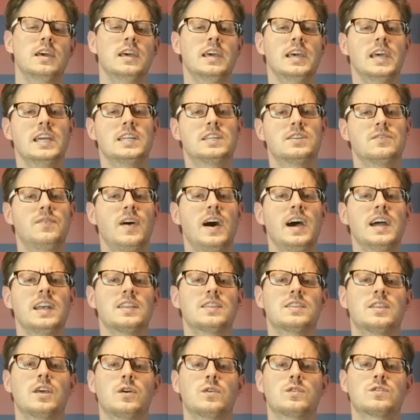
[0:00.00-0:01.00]
It
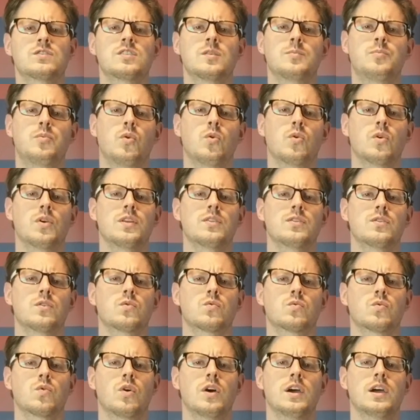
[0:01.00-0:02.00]
divided those supporting the
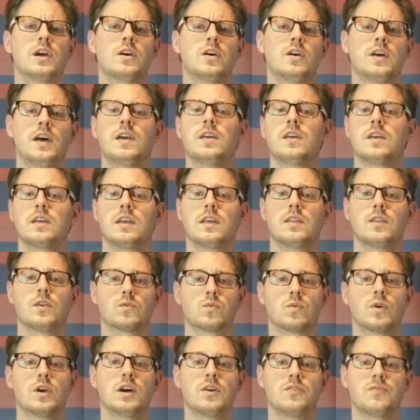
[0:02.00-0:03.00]

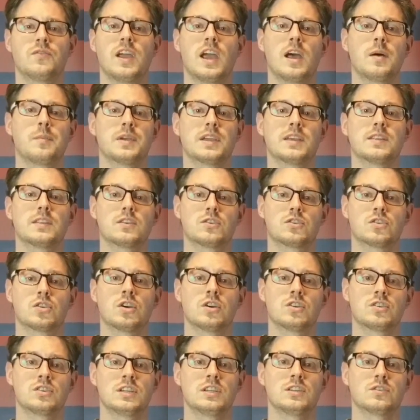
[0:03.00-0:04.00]
royal family and the
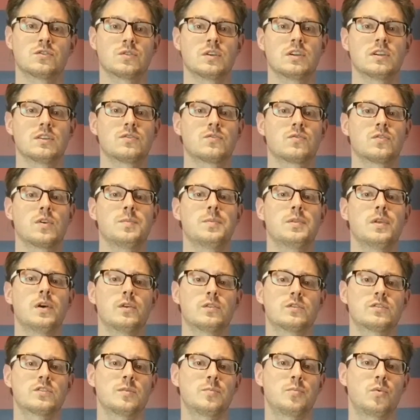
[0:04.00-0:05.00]
church interests from
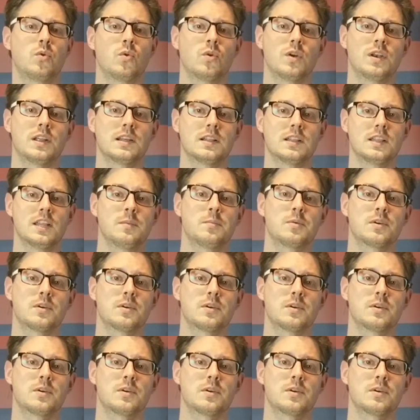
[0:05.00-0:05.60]
those supporting